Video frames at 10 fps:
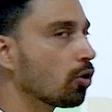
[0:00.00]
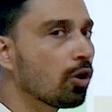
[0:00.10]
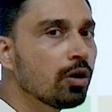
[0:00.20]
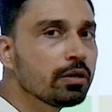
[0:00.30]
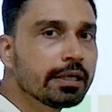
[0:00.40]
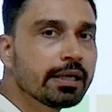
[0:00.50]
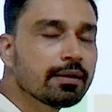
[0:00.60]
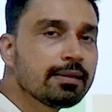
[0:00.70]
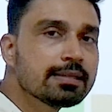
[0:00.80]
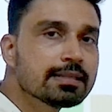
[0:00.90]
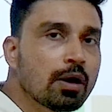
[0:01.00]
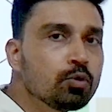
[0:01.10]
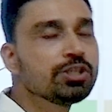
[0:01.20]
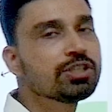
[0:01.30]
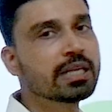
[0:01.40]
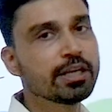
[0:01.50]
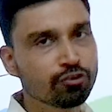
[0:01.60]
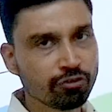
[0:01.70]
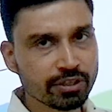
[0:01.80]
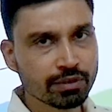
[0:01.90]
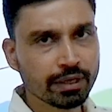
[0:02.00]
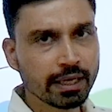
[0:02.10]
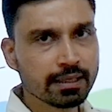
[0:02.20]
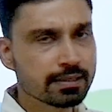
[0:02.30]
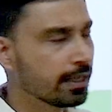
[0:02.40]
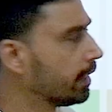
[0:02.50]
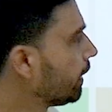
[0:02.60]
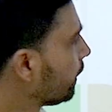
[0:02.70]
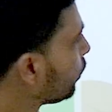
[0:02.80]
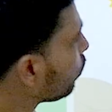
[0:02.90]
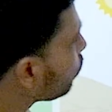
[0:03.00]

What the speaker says: or near the Southeast Asian region, we can say. Due to